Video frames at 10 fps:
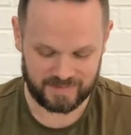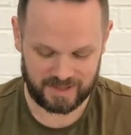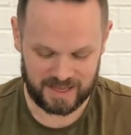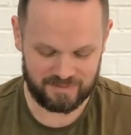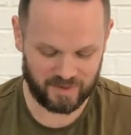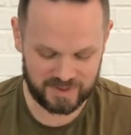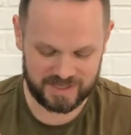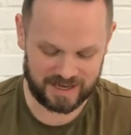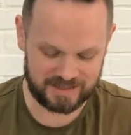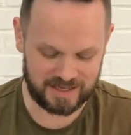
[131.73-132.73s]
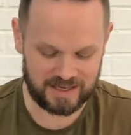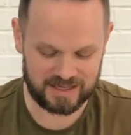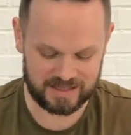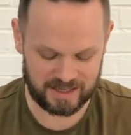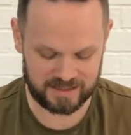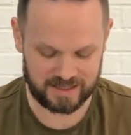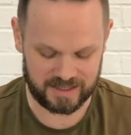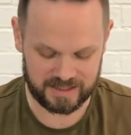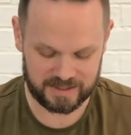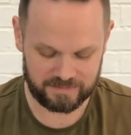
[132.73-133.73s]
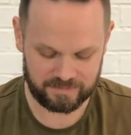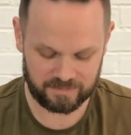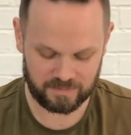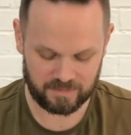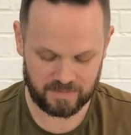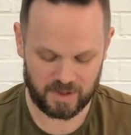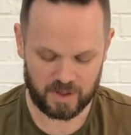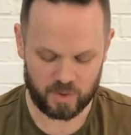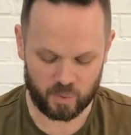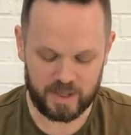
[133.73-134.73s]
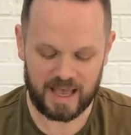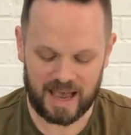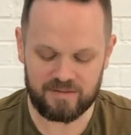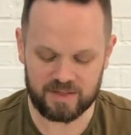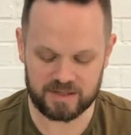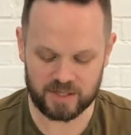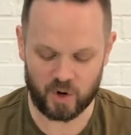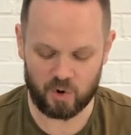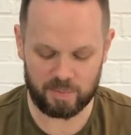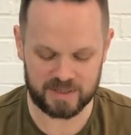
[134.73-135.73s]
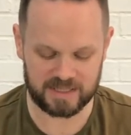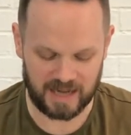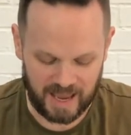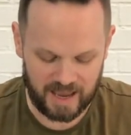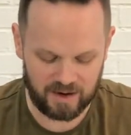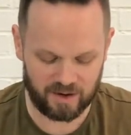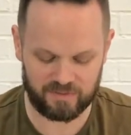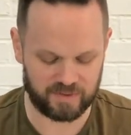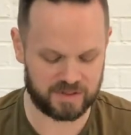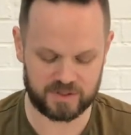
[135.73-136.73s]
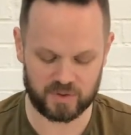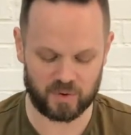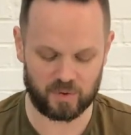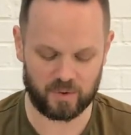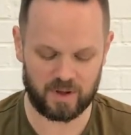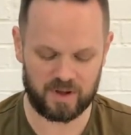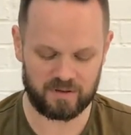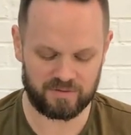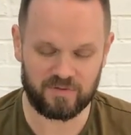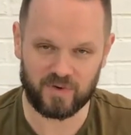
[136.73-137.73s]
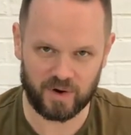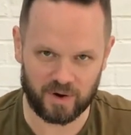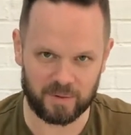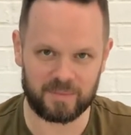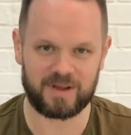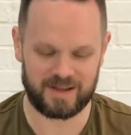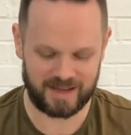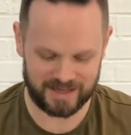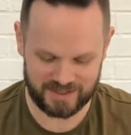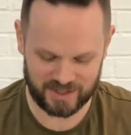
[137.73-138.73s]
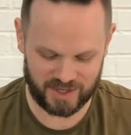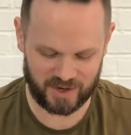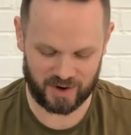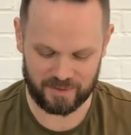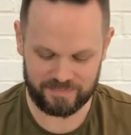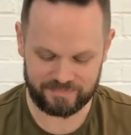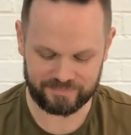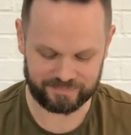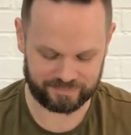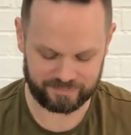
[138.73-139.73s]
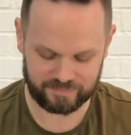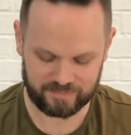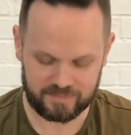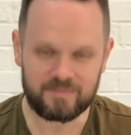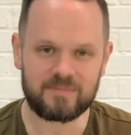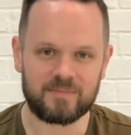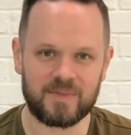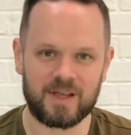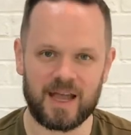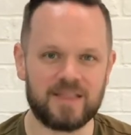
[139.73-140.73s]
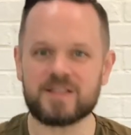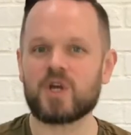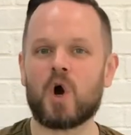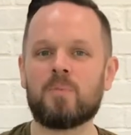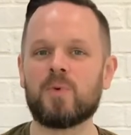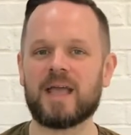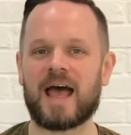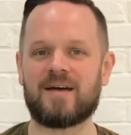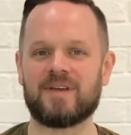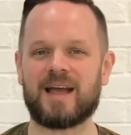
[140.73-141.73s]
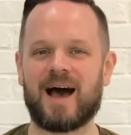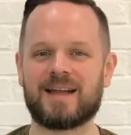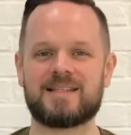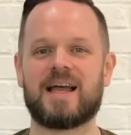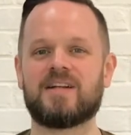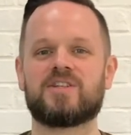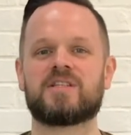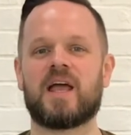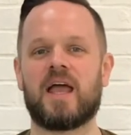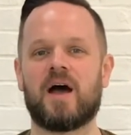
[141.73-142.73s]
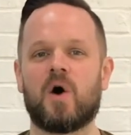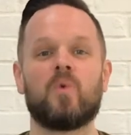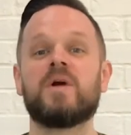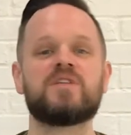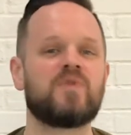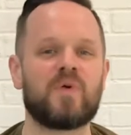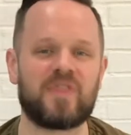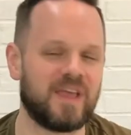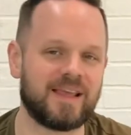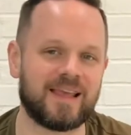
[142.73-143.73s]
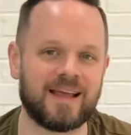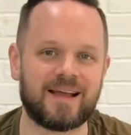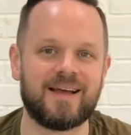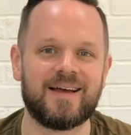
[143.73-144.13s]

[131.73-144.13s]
And in verse 19, it says this: "We have this hope as an anchor for the soul, firm and secure." And this hope we have in God is not just a wishful thinking,